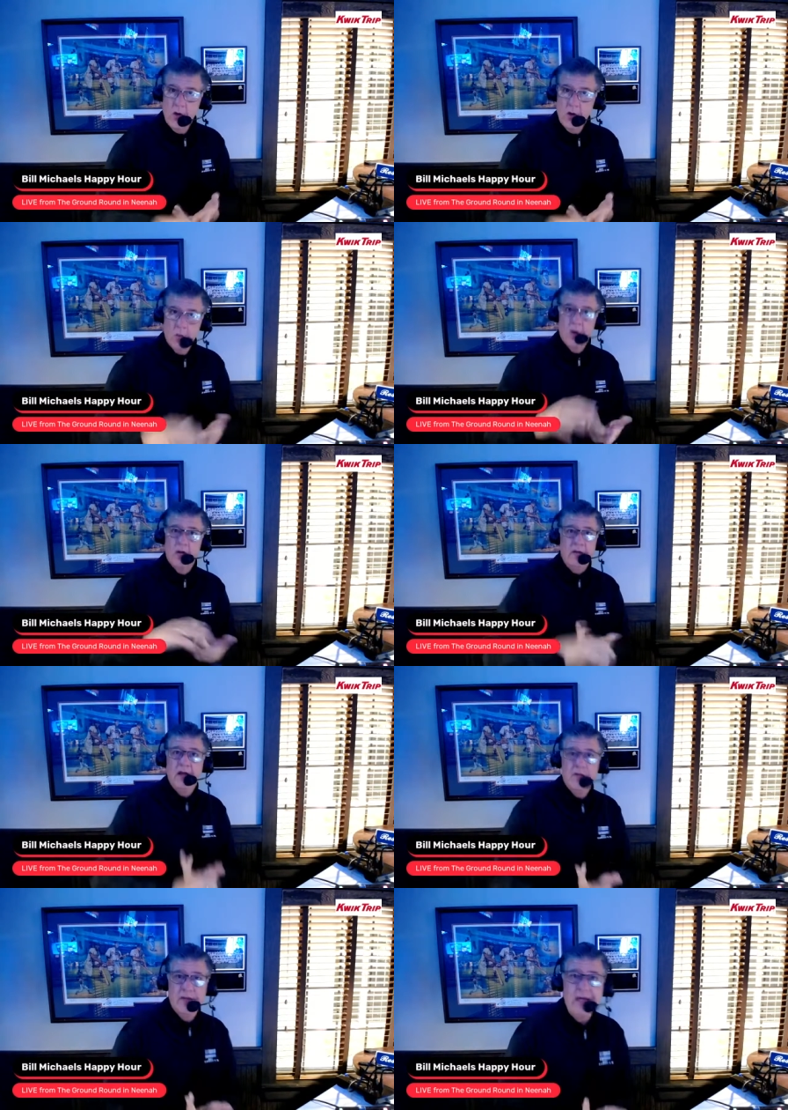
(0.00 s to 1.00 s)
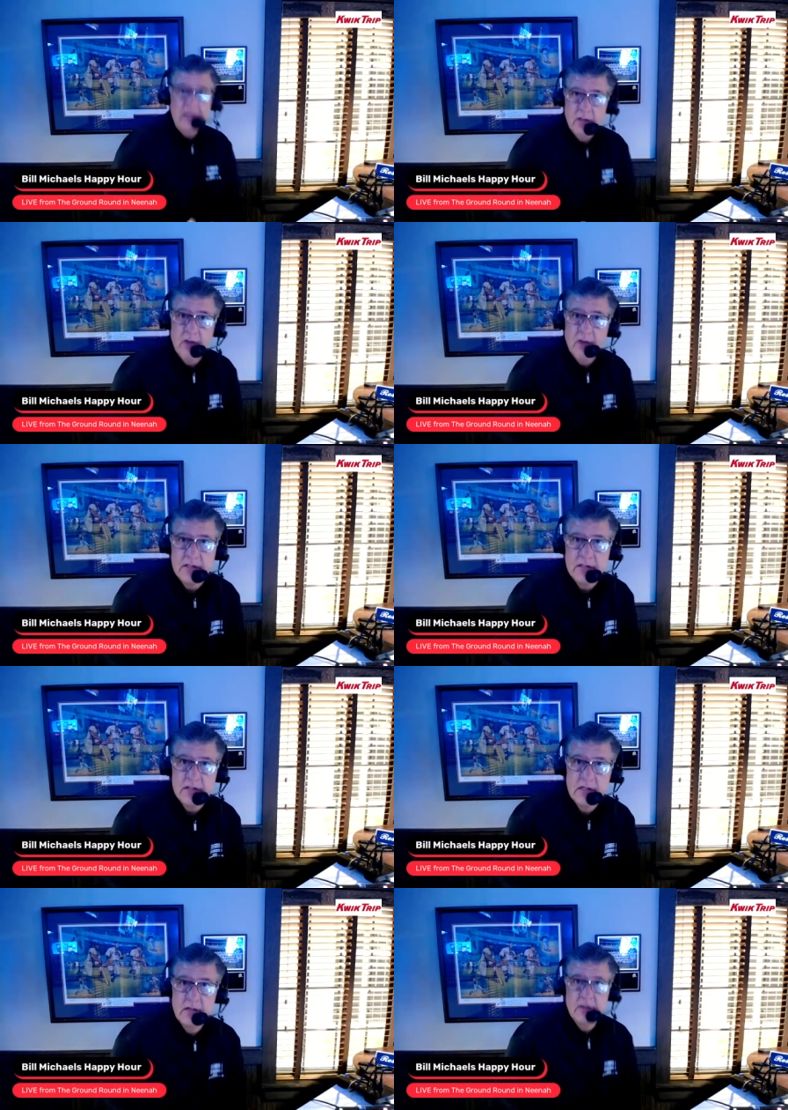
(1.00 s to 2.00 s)
We're going to be there for the Indy races
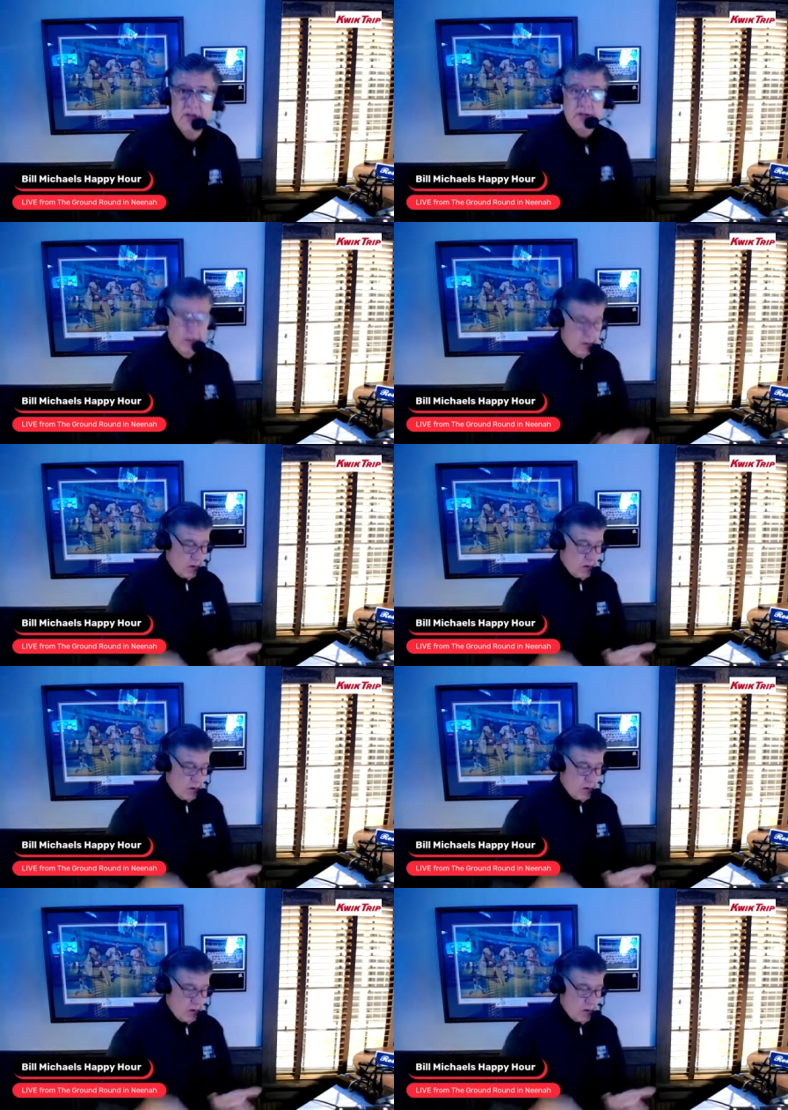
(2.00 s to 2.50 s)
this year.